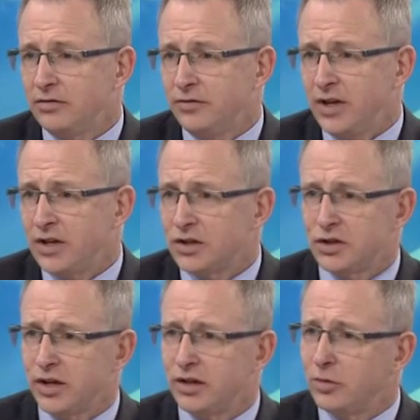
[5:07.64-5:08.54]

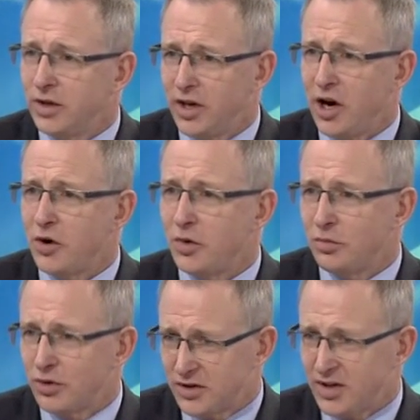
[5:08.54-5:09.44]
finish so that we know
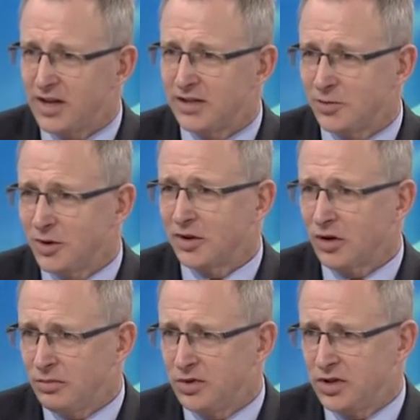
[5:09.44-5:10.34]
precisely what the
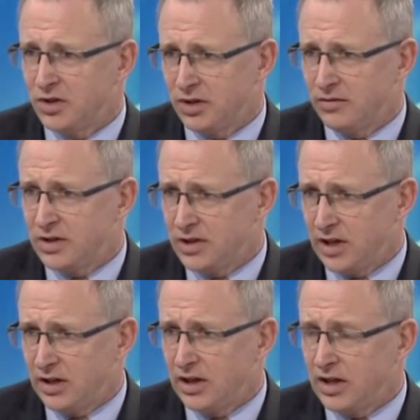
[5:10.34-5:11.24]
composition of the
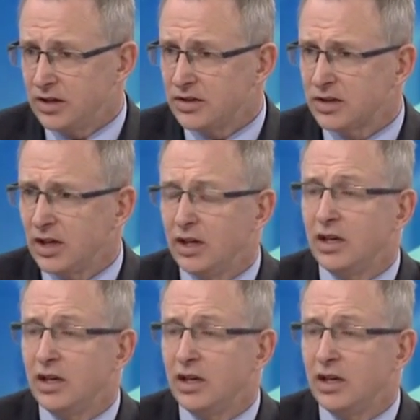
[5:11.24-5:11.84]
Senate is.